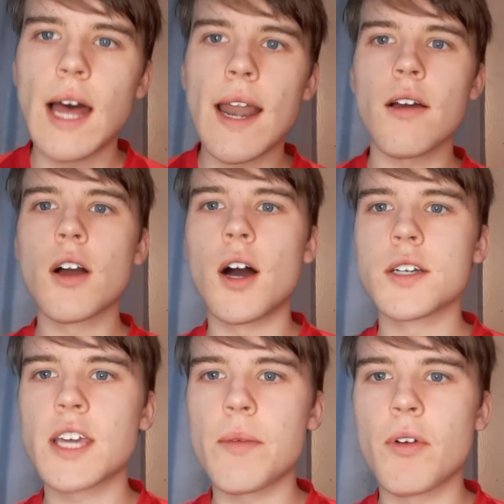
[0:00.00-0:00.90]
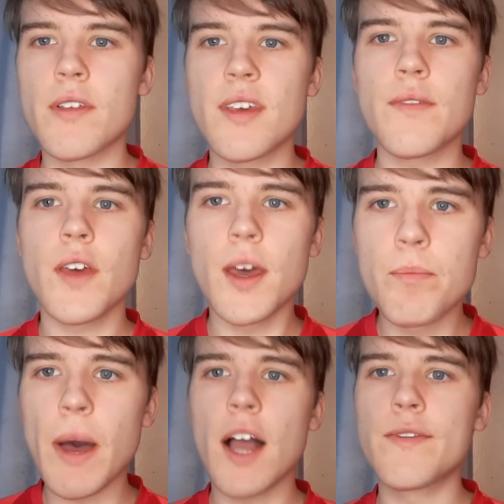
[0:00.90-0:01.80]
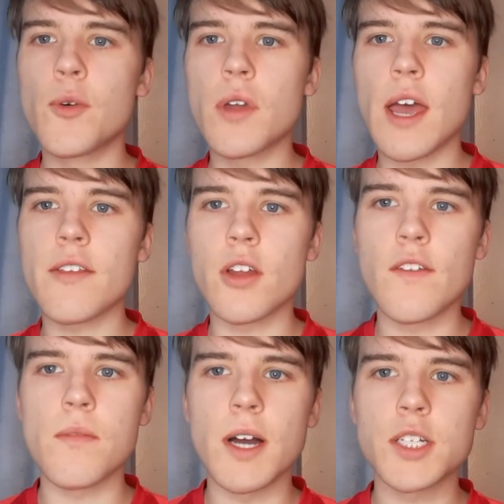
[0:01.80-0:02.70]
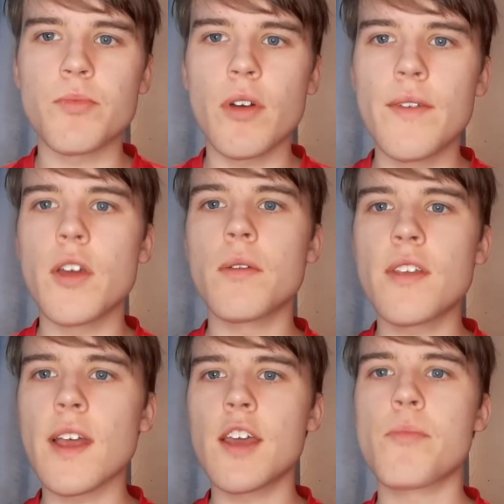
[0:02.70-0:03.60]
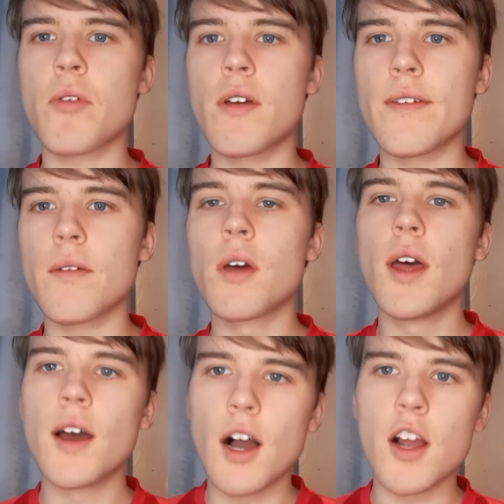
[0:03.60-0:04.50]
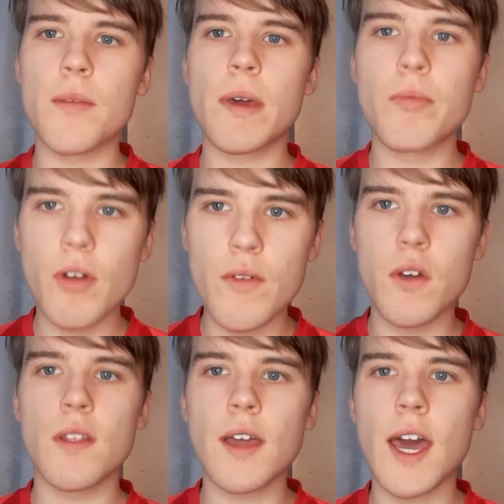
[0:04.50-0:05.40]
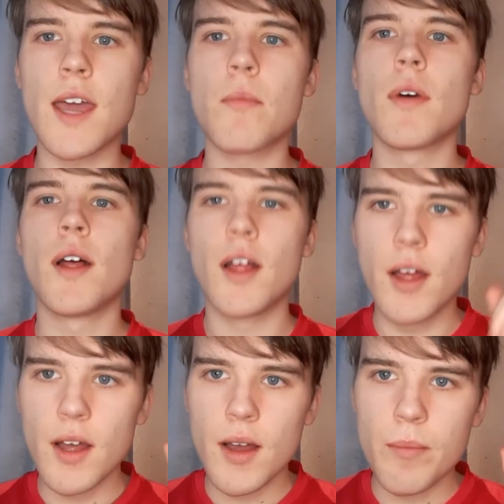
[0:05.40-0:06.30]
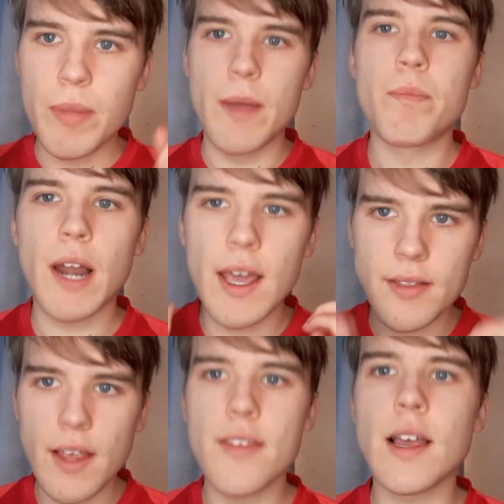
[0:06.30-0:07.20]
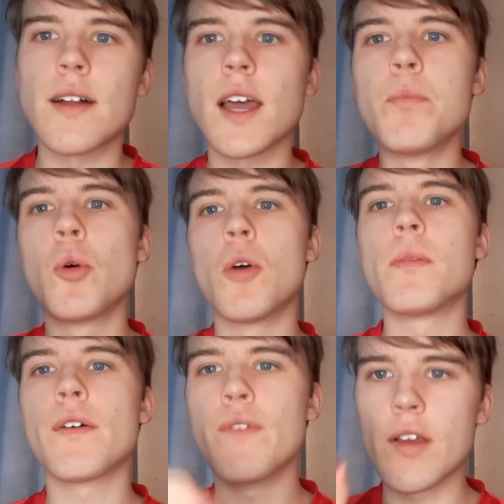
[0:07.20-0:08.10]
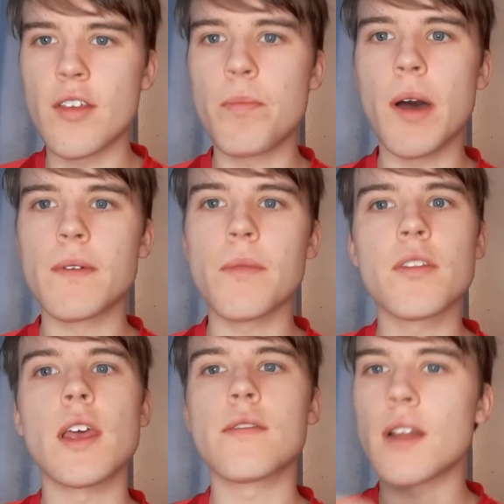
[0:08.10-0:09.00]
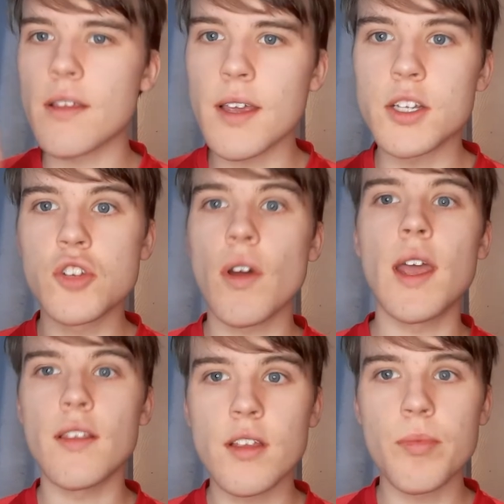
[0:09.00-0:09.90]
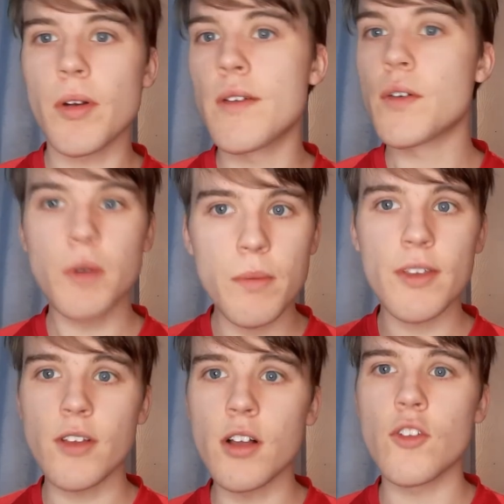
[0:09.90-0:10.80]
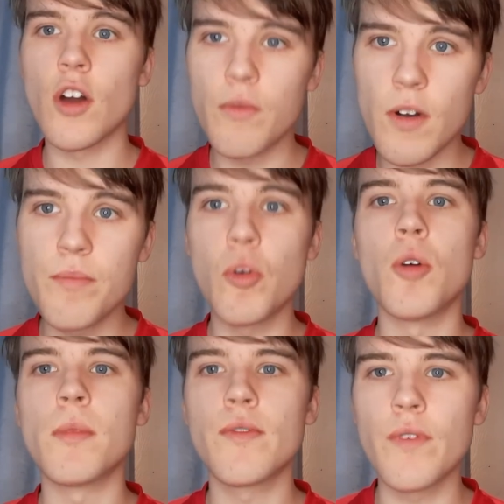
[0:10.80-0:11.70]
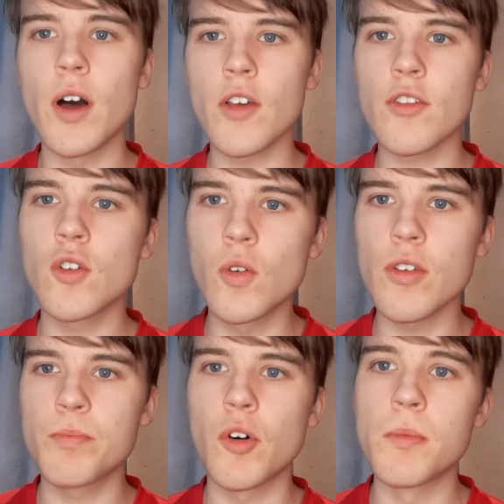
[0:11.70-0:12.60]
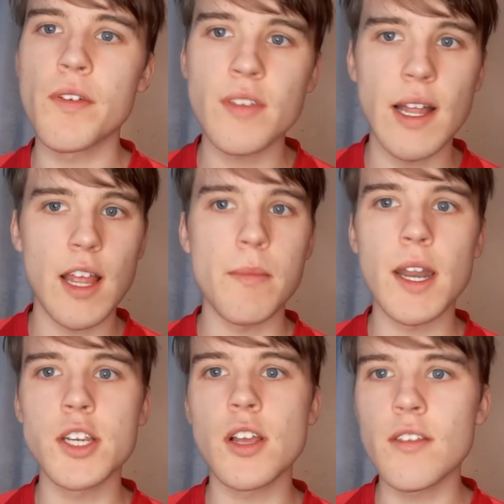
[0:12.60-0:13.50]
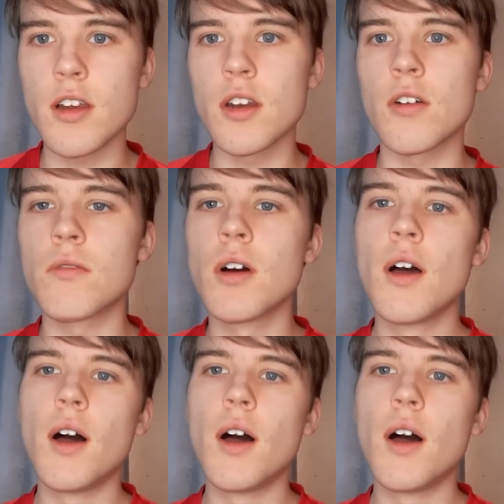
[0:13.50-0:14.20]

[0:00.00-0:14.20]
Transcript: Hello guys, Keep On TV back for yet another match preview. In today's preview, I'm going to be previewing the game being played this Saturday, Bournemouth versus Birmingham City. So let's get straight into the preview. We're going to be starting off with Bournemouth first. Of course, Bournemouth sat their manager Tindall